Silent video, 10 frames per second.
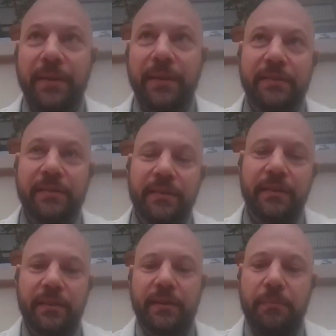Happened
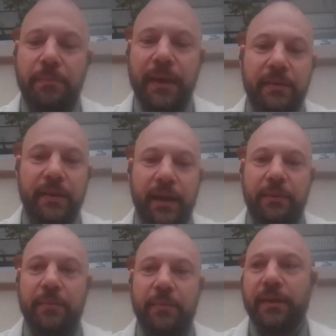that back
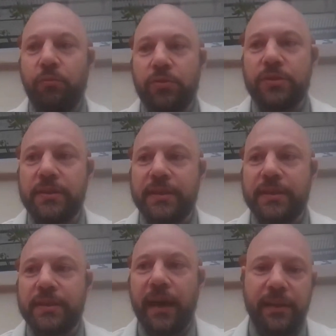in time, I was
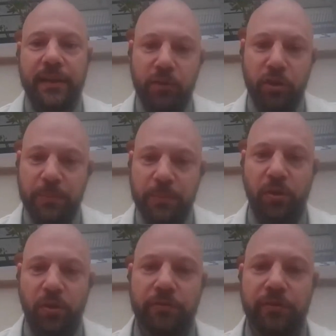studying
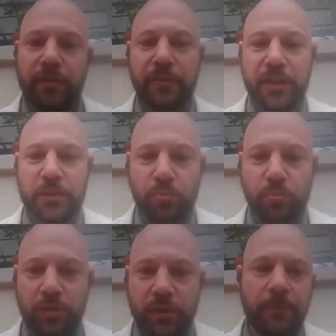algorithm of
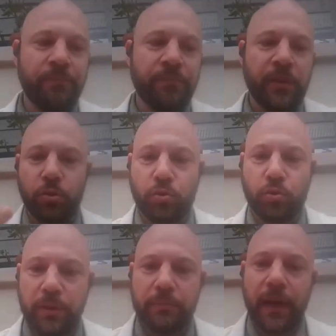Facebook,
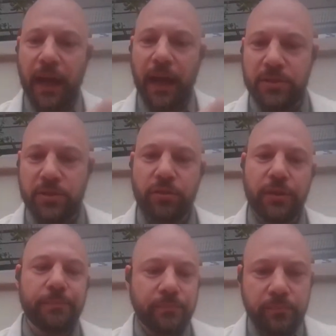YouTube,
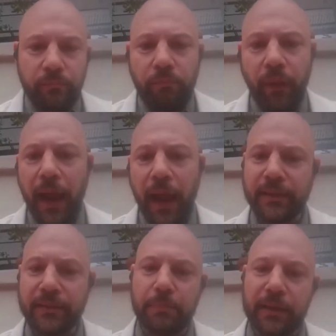Amazon,
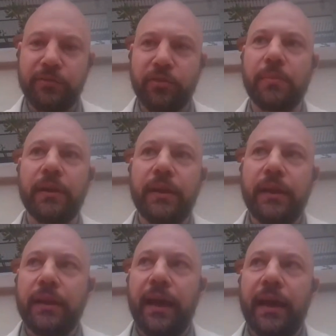another platform.